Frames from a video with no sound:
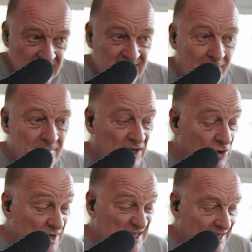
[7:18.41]

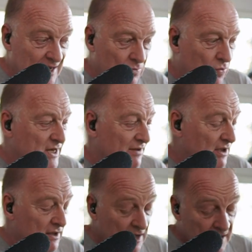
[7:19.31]
disambiguating
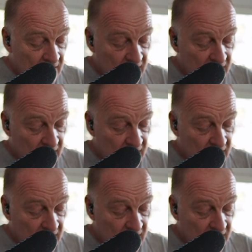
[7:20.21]
whatever,